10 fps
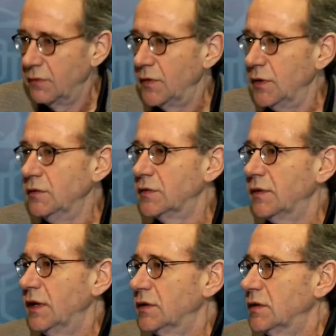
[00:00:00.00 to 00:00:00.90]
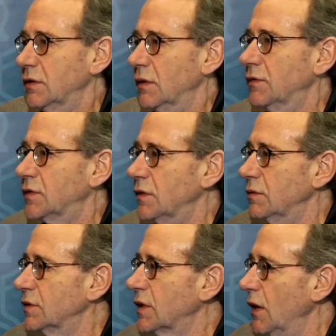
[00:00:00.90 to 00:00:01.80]
views of their
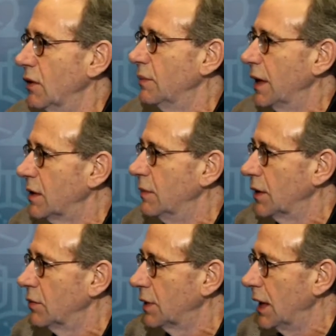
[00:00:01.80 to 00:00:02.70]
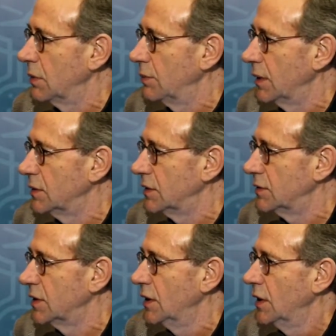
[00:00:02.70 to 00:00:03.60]
students' current mathematical
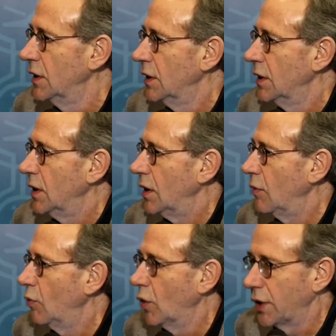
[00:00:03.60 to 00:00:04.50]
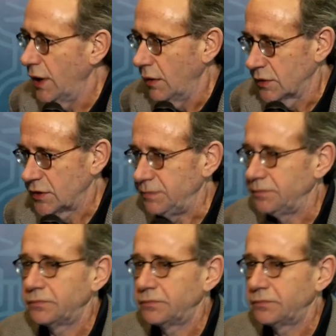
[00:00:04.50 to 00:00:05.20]
capabilities. And what else?